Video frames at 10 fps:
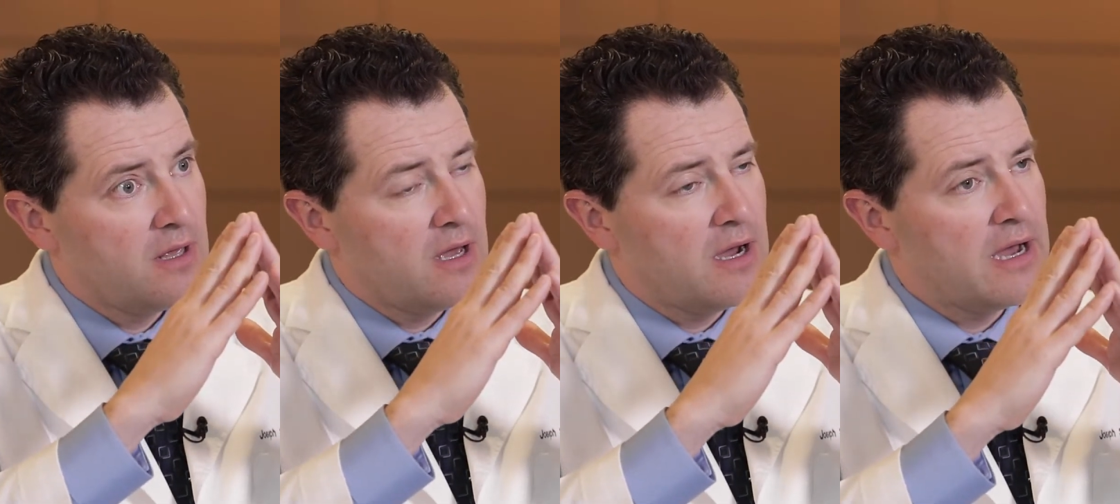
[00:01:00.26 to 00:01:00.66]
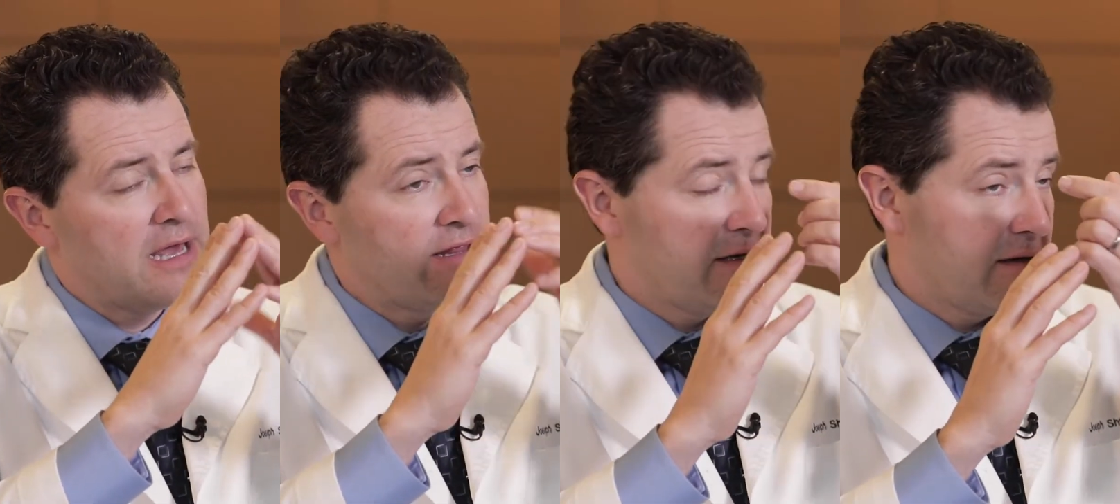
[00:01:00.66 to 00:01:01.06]

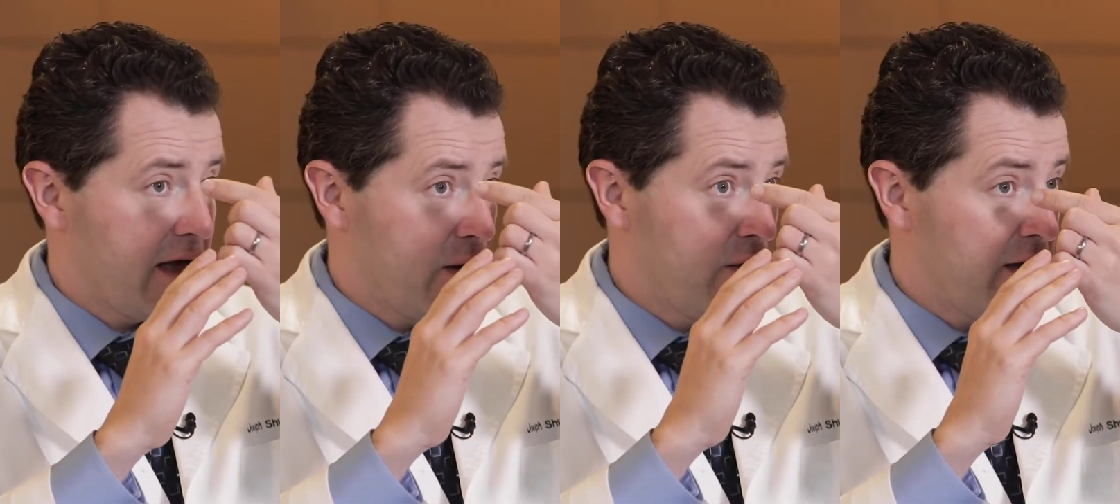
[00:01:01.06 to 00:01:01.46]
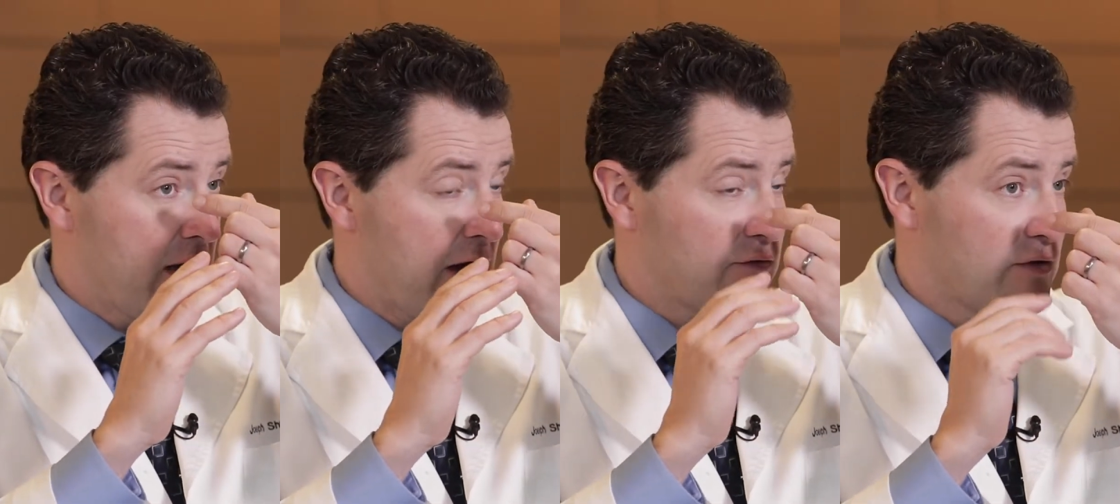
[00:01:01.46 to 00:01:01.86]
And then
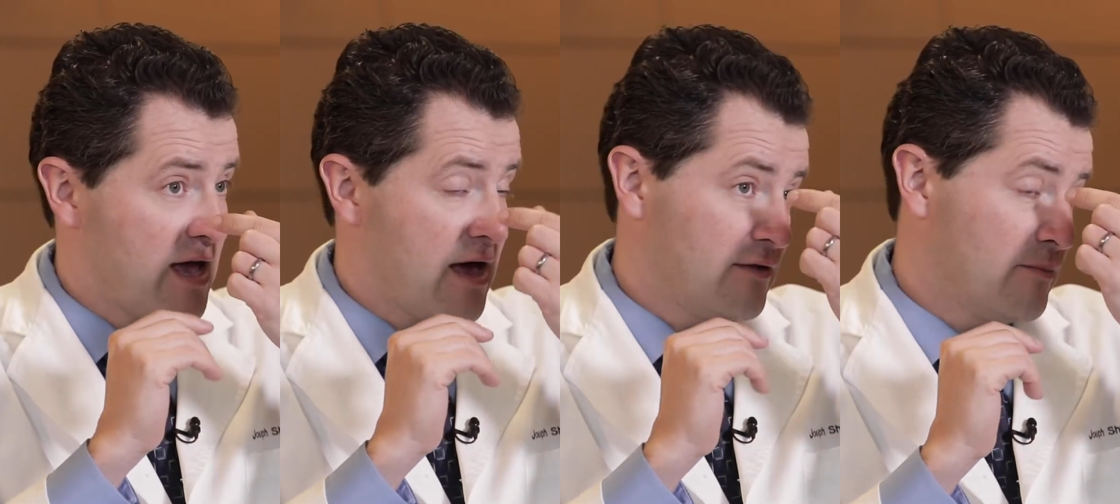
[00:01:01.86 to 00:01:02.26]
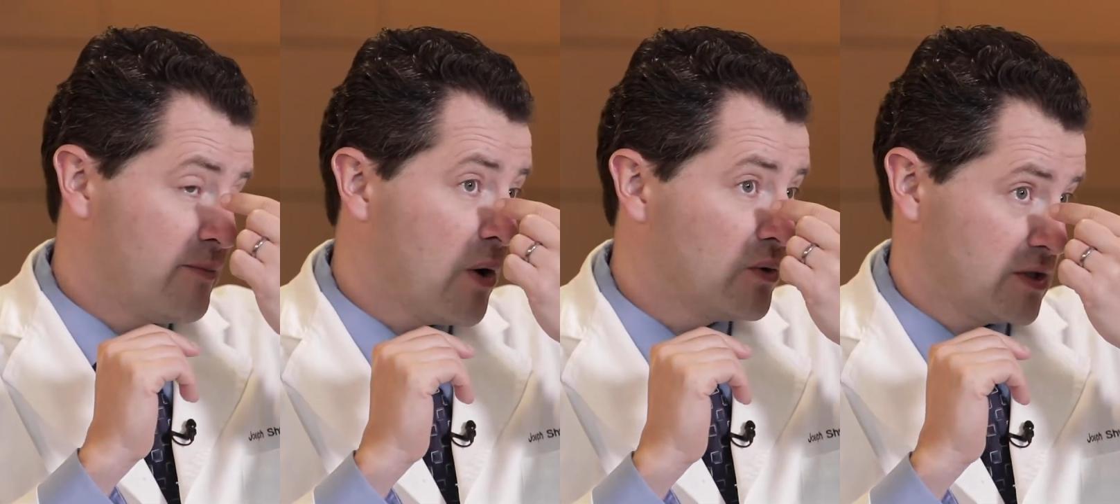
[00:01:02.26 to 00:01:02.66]
after that, the
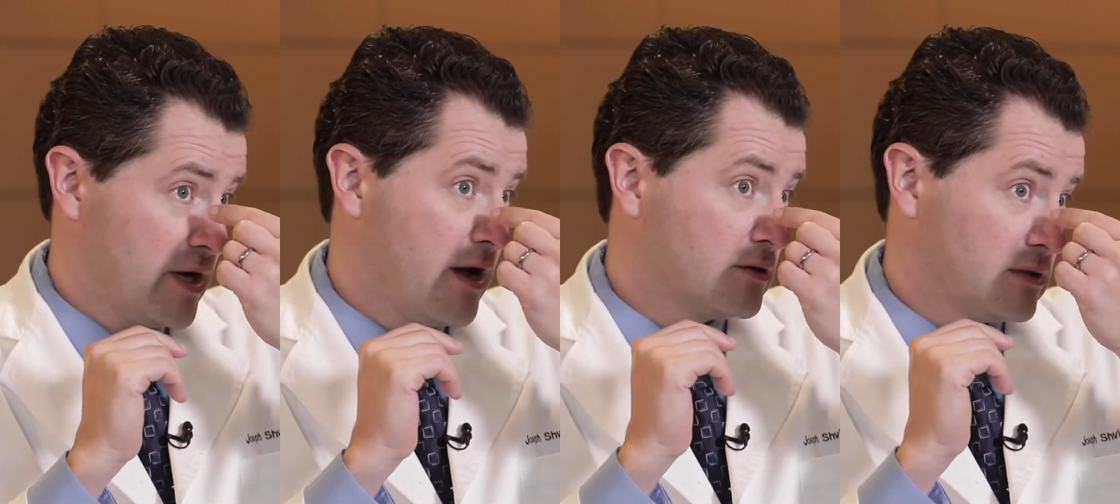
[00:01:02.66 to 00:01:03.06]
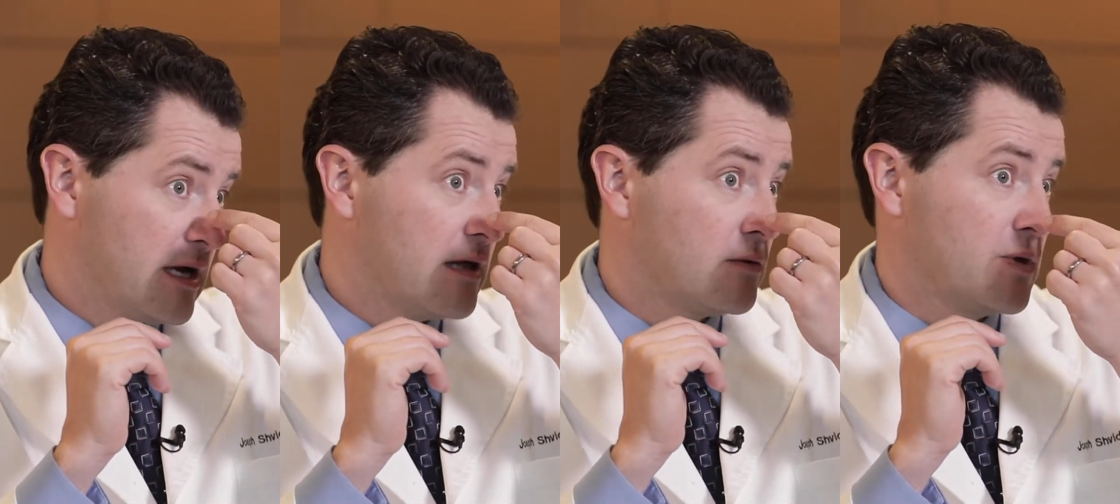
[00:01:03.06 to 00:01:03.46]
bones are held
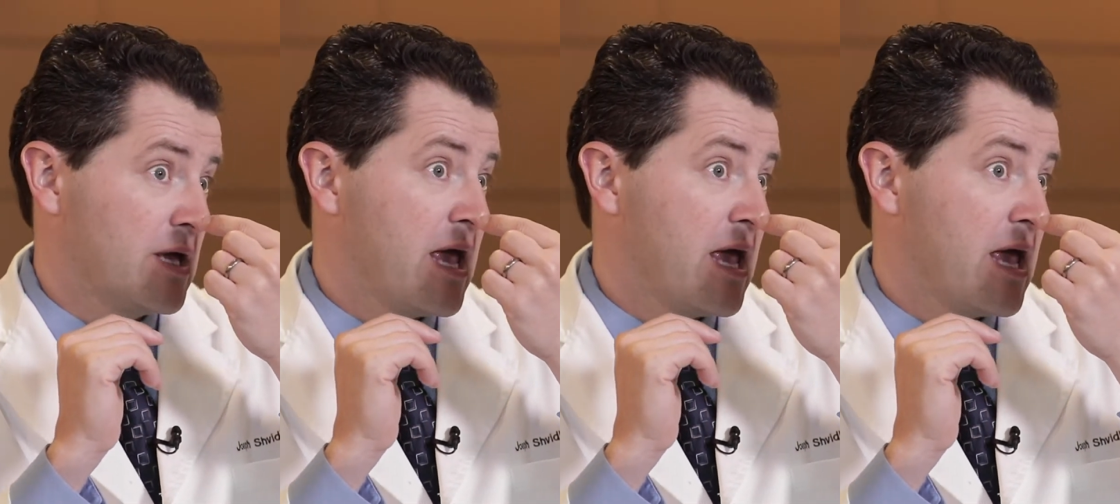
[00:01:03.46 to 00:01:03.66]
together with a